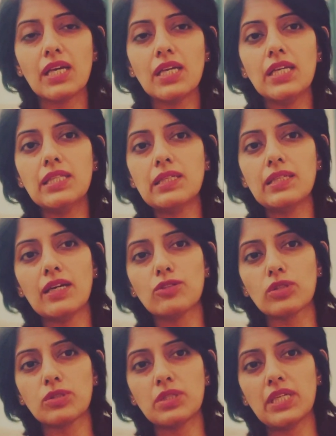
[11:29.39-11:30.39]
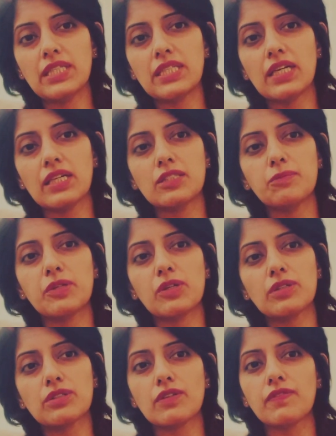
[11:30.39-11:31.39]
either they are not treated
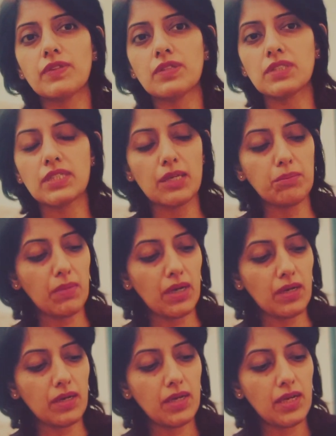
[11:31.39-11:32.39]
because of the stigma